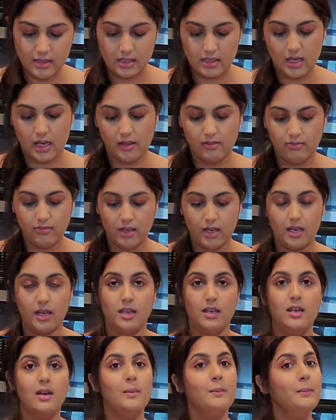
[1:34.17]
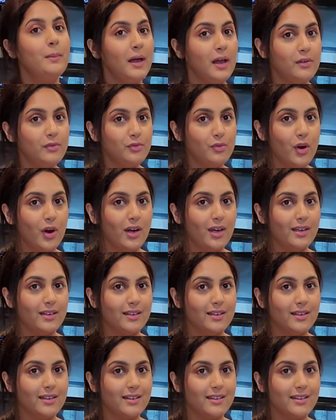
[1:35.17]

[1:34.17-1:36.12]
and then pan fry it.